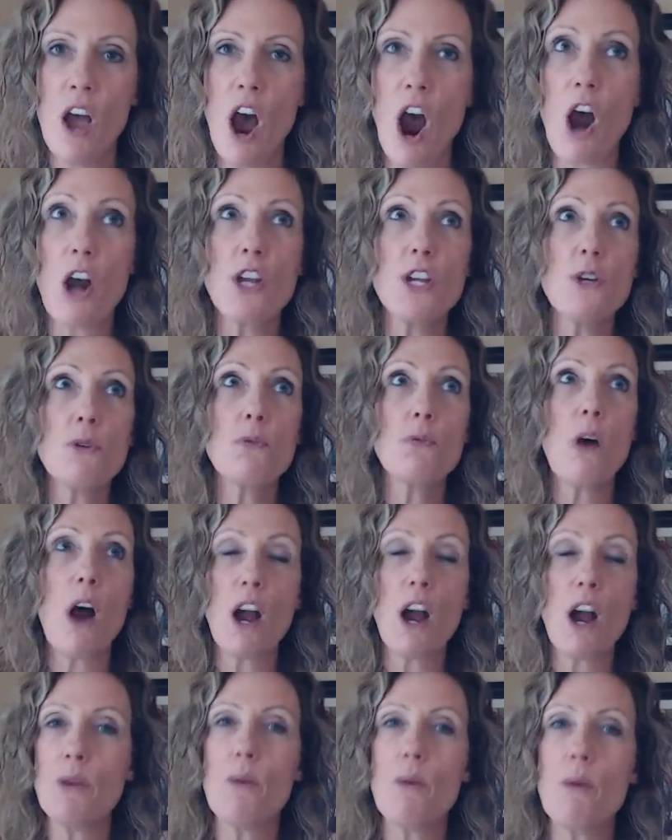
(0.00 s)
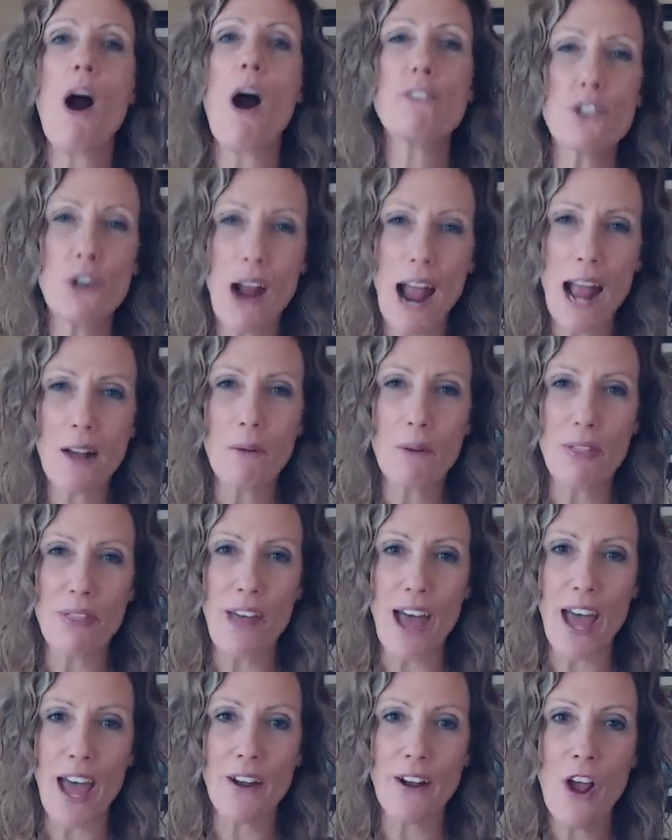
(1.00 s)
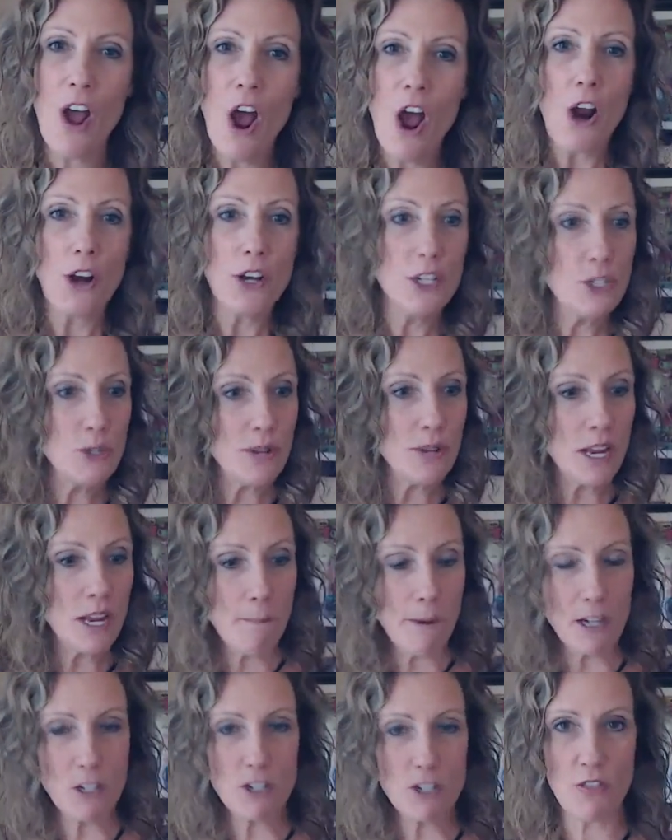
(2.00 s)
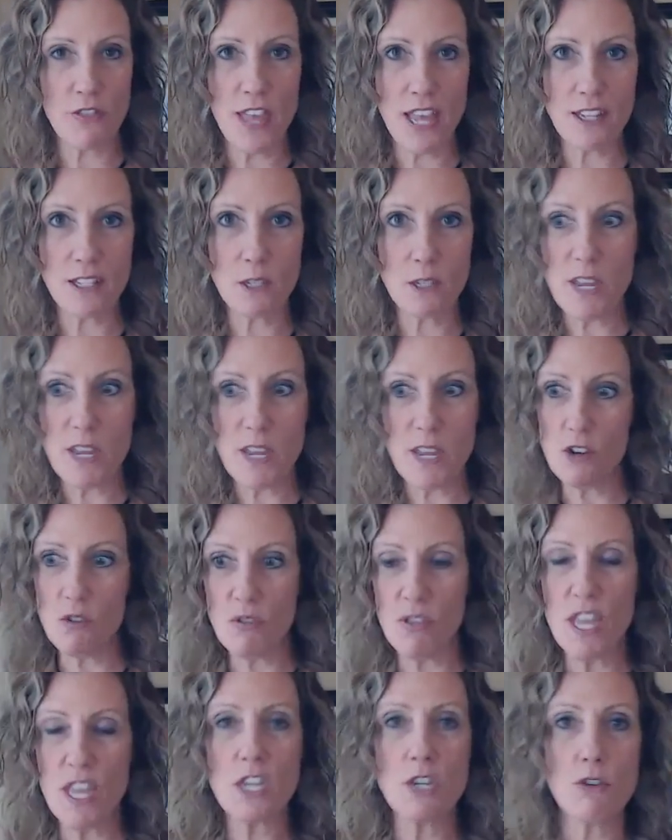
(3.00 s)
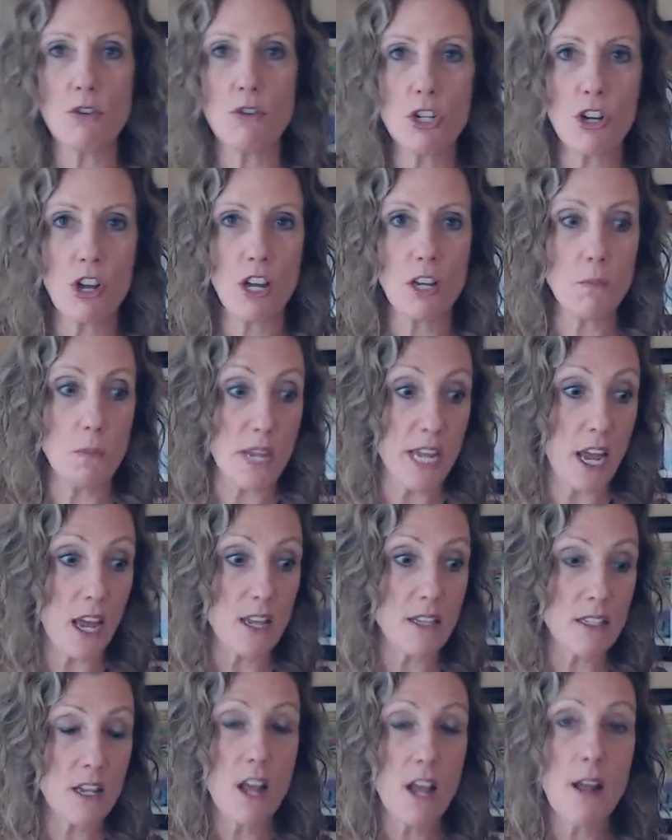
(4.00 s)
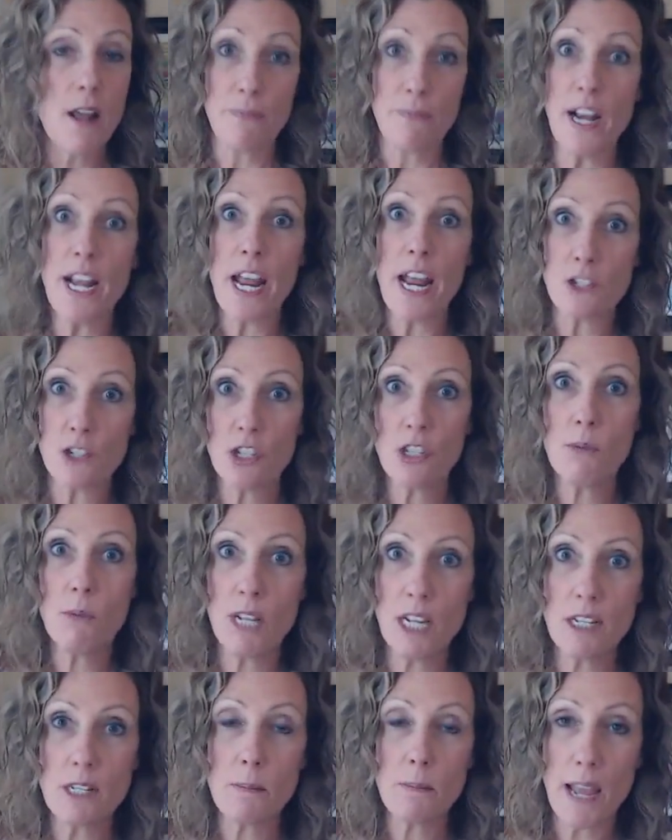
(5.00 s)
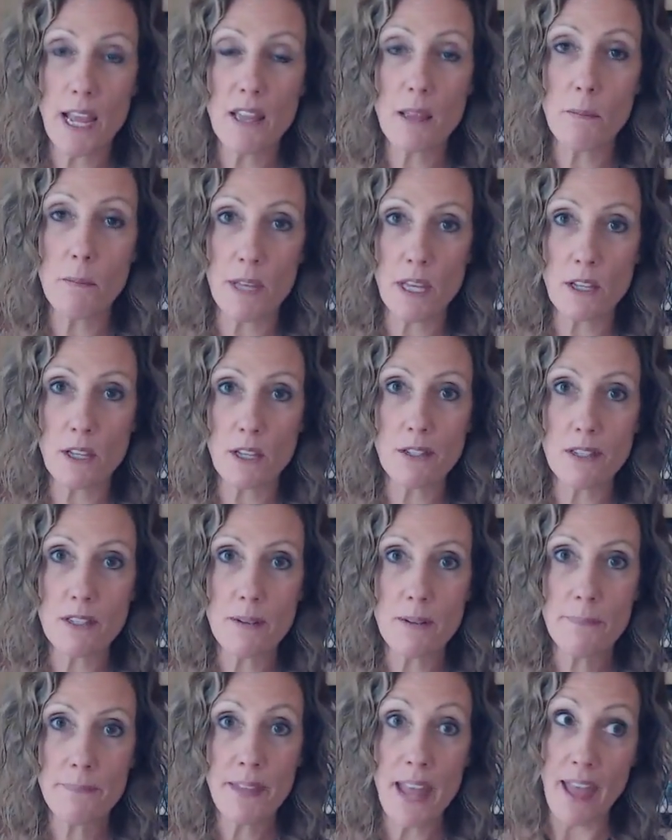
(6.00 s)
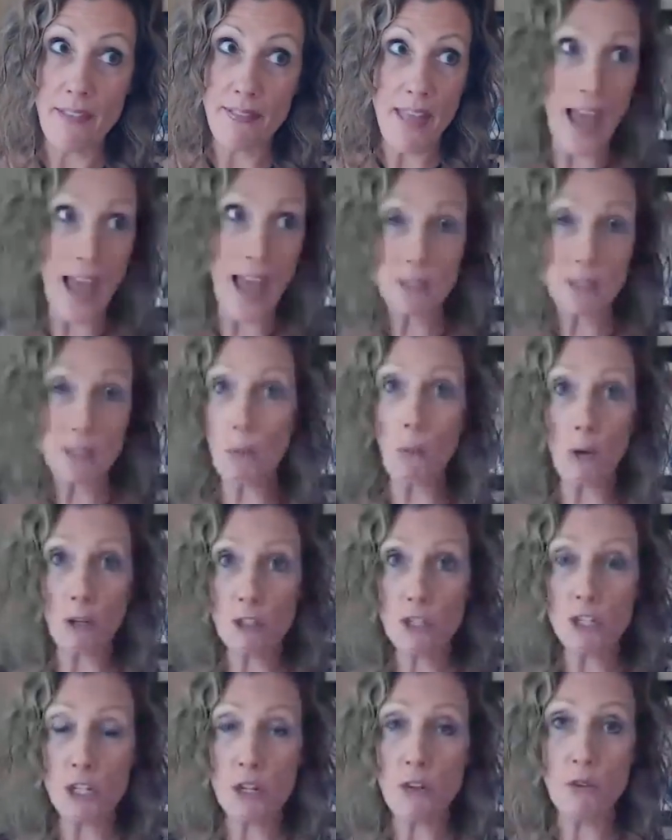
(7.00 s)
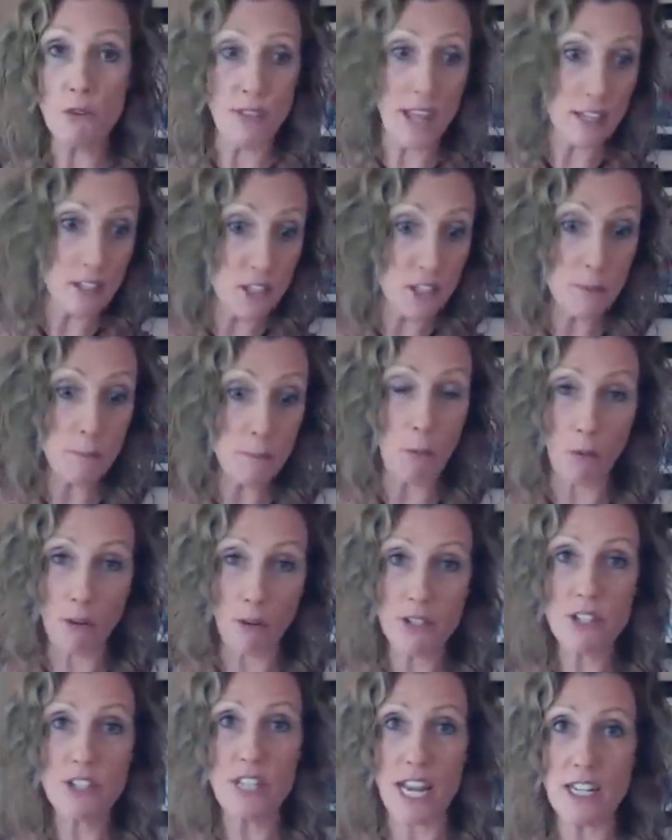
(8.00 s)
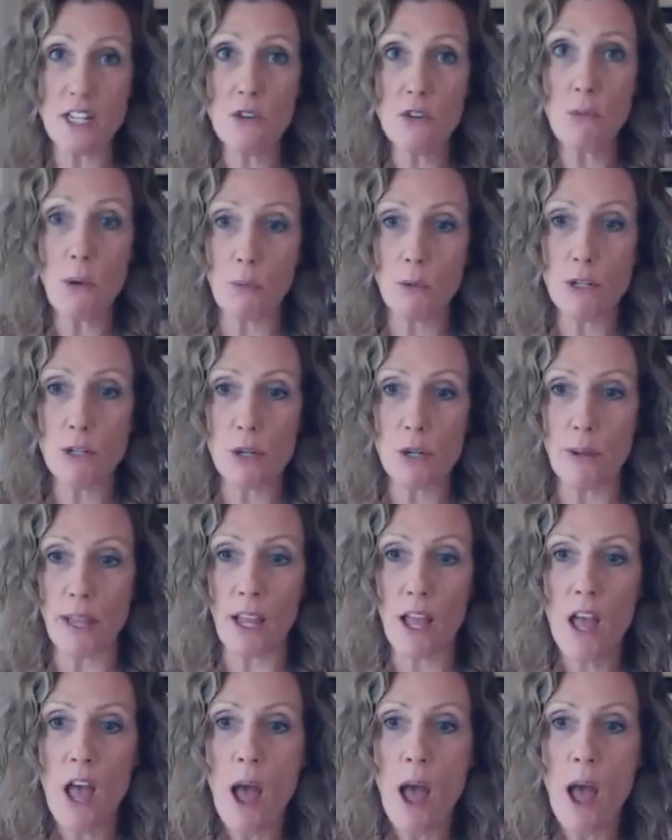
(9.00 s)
Are you off track with that? Are you doing a bunch of things because you think you should, because financially we need to pay the bills? And that's important too. That's an important stage of what we're doing.